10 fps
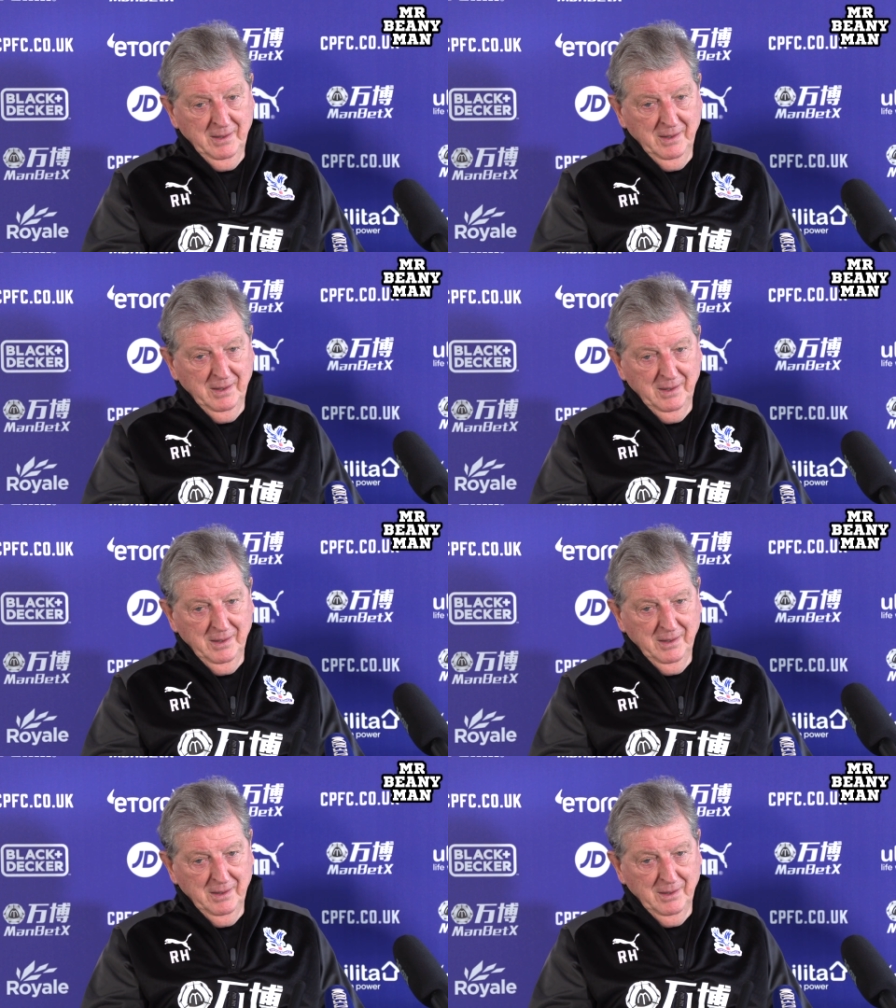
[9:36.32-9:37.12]

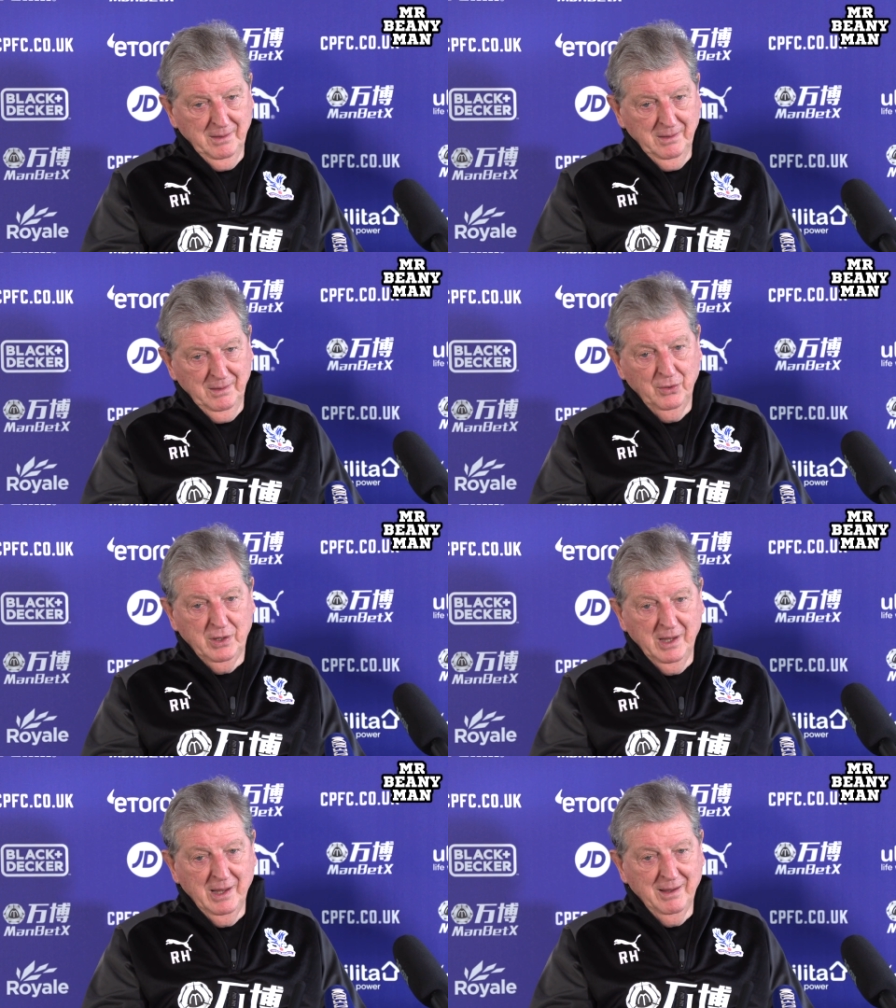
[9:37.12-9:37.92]
uh,
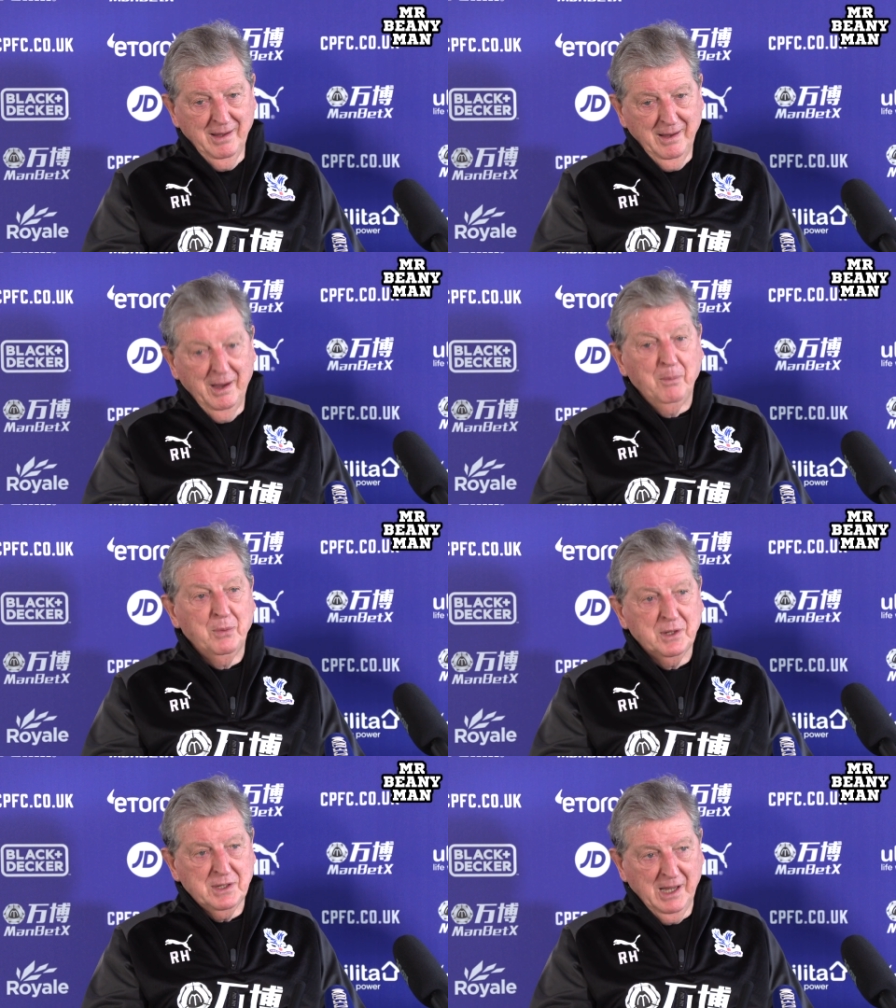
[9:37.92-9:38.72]
looking
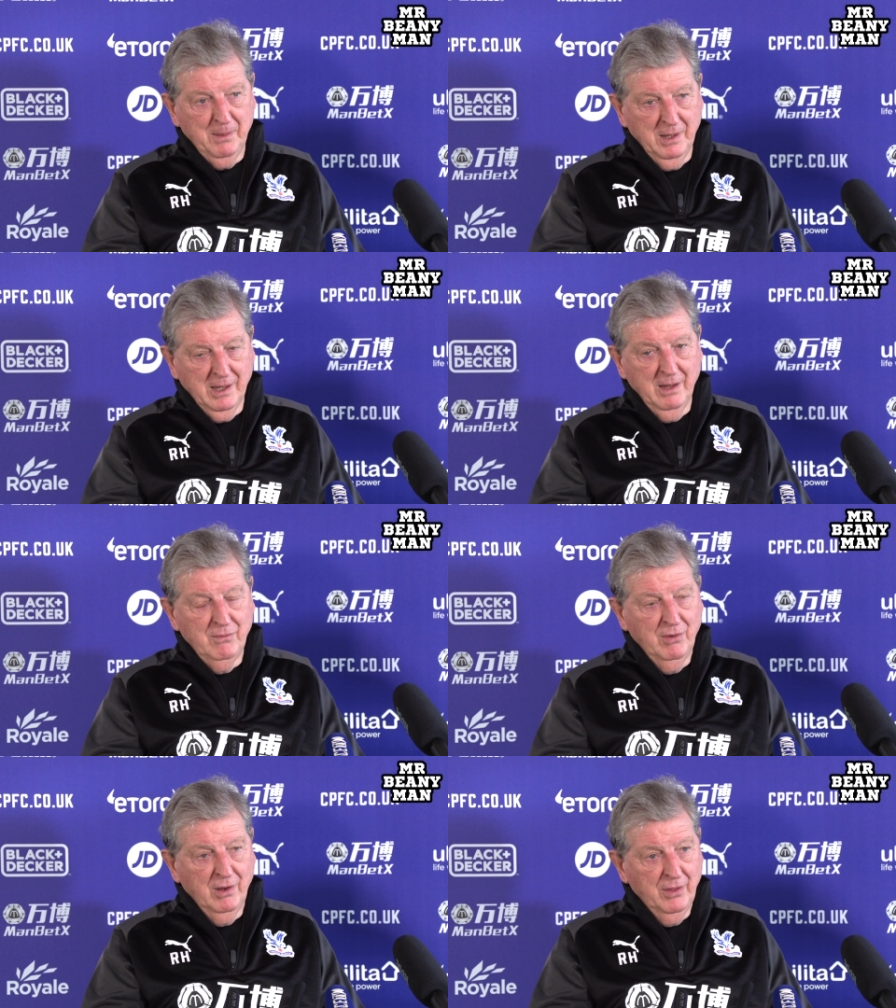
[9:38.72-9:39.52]
up the table
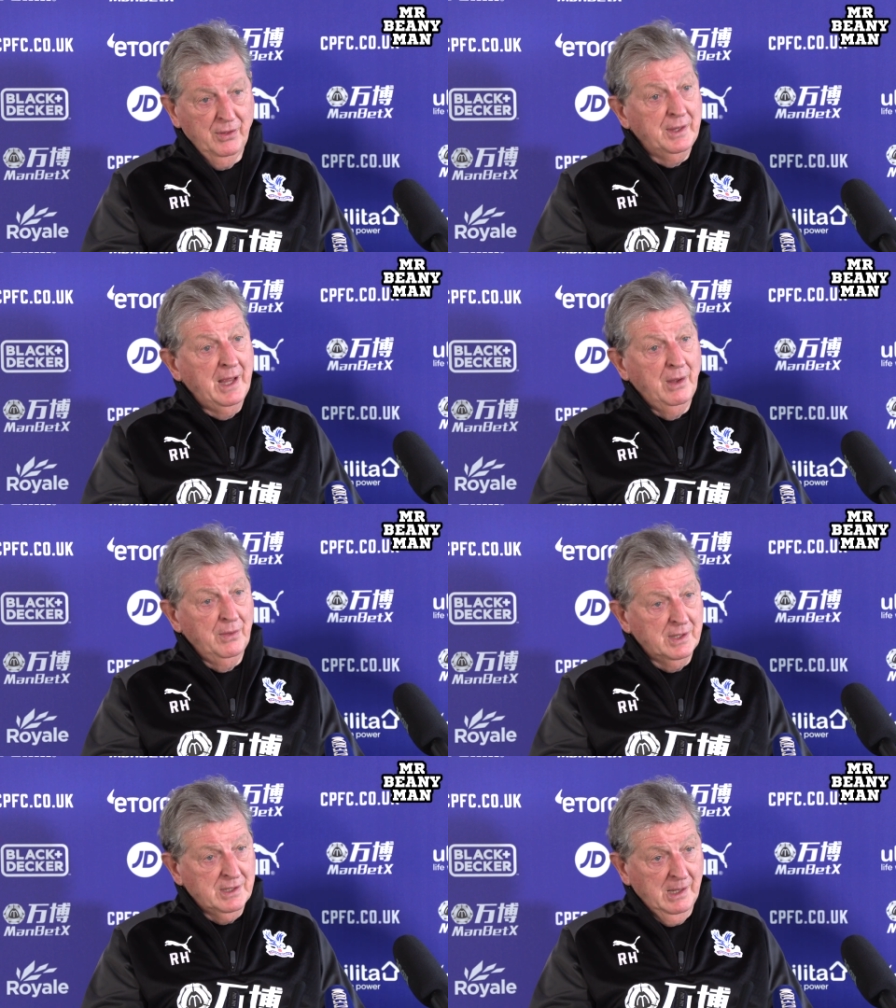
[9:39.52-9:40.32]
again rather than
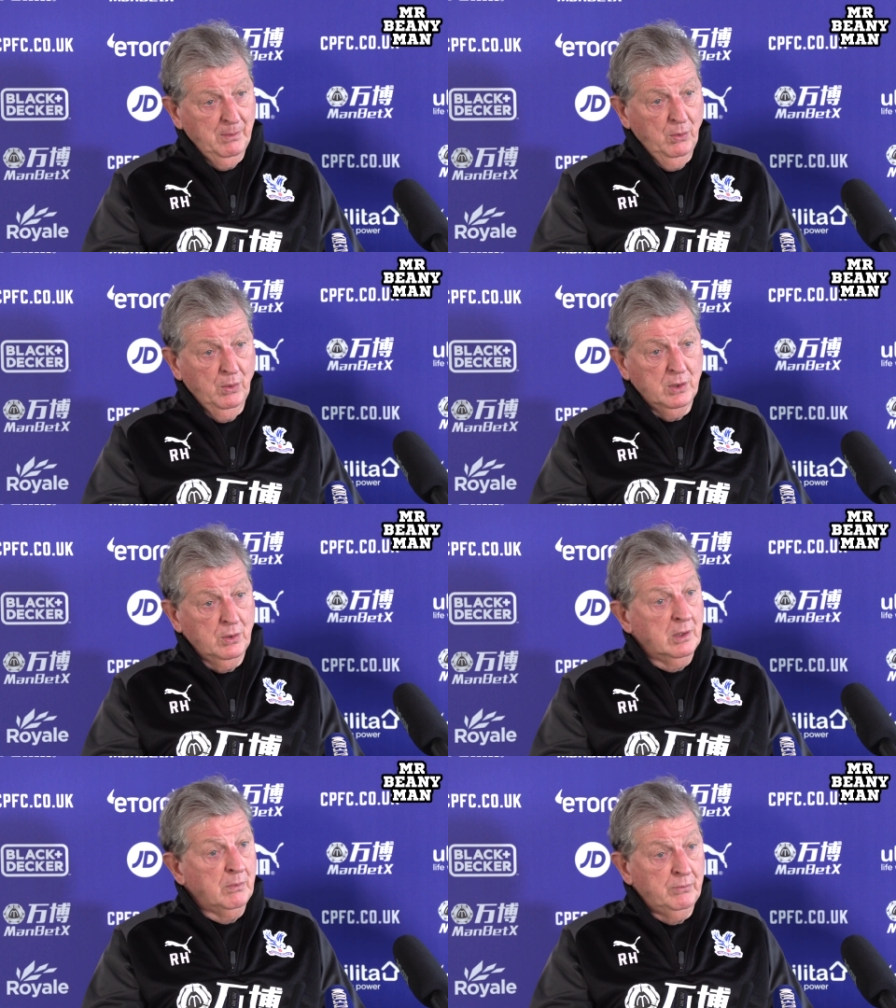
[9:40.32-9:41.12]
down the table, which
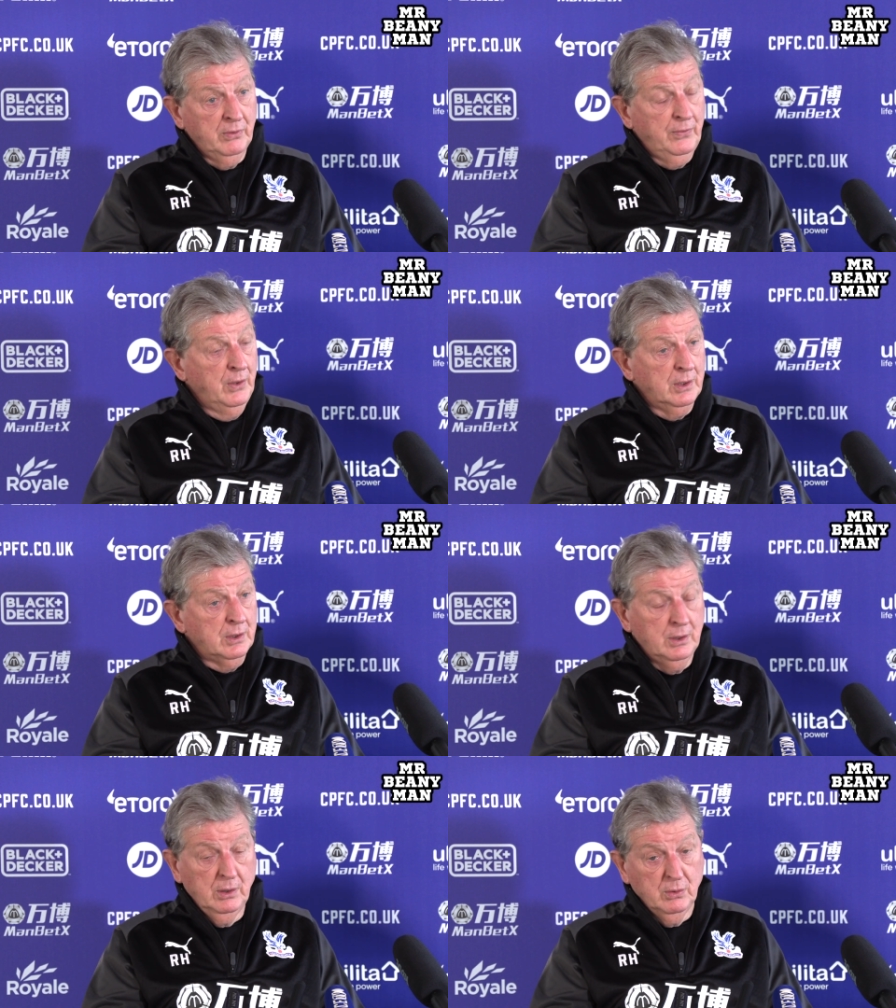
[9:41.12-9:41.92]
you prefer
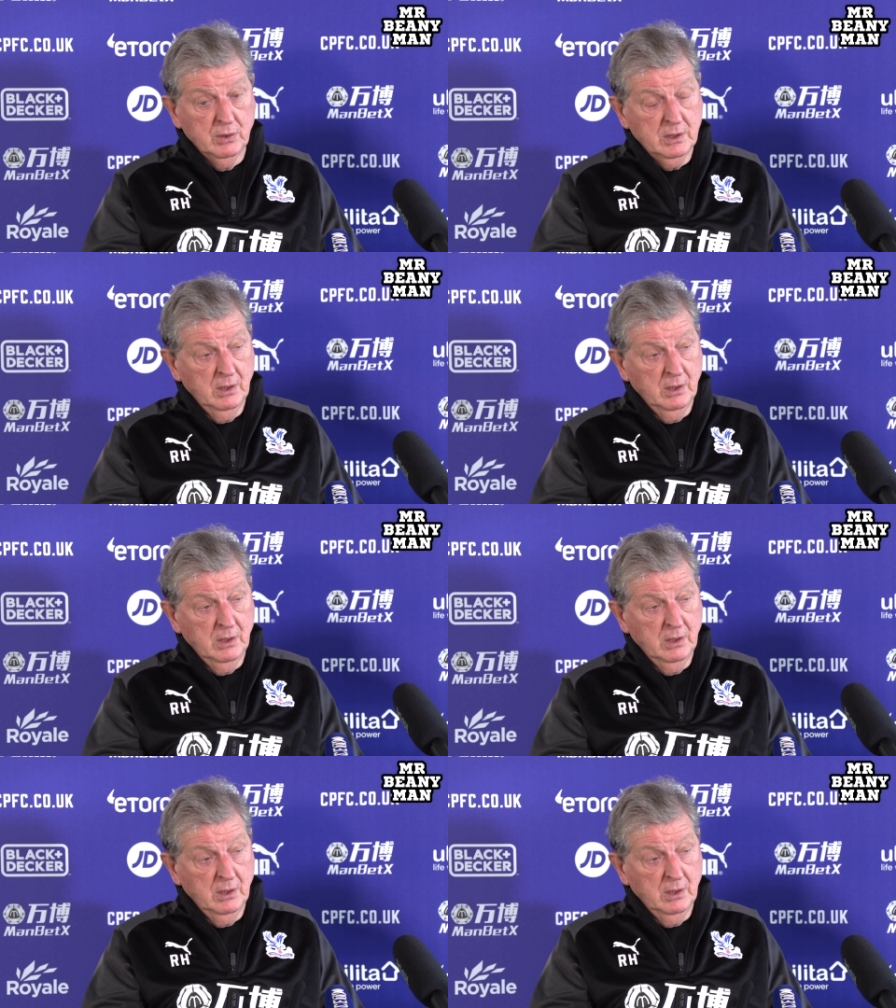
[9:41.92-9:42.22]
to do.